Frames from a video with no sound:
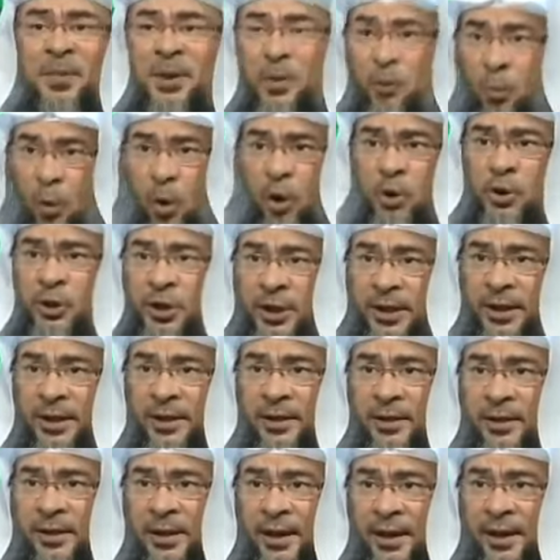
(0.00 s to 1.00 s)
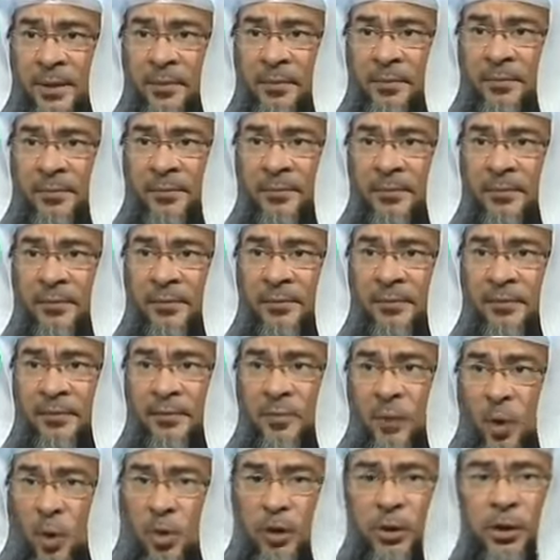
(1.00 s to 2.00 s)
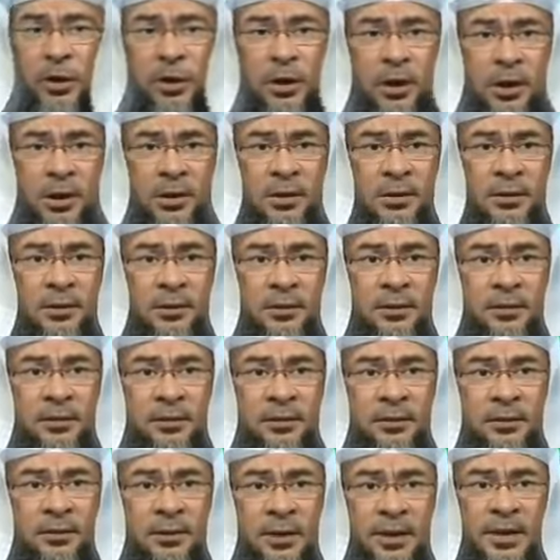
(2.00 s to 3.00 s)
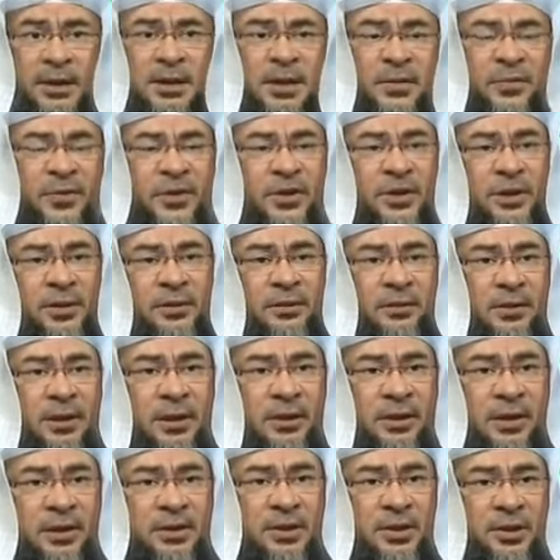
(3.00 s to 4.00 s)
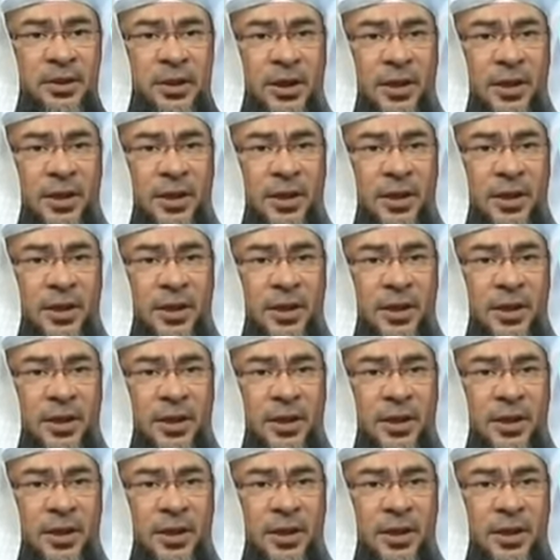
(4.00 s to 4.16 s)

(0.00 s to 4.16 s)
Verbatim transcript: simply washing him or her is sufficient. It